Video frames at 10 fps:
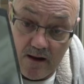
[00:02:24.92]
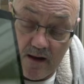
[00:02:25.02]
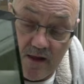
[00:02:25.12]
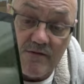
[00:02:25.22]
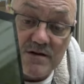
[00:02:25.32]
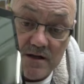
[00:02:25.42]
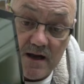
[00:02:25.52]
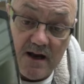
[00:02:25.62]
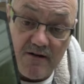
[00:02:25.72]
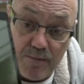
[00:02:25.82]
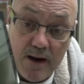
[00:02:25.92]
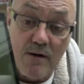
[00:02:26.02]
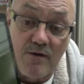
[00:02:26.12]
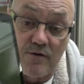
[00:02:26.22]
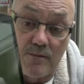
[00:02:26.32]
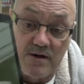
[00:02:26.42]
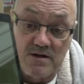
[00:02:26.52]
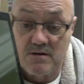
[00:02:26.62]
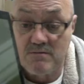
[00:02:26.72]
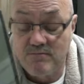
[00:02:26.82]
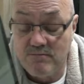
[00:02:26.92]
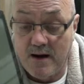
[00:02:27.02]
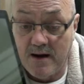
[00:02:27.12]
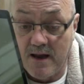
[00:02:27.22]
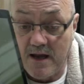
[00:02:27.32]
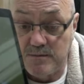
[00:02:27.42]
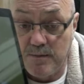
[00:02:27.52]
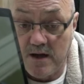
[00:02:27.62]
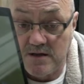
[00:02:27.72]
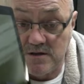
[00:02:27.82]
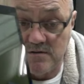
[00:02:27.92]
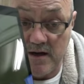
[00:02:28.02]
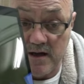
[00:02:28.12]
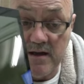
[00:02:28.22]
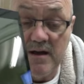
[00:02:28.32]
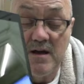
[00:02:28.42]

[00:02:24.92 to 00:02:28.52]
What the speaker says: There isn't enough power from it to run the SBS 3,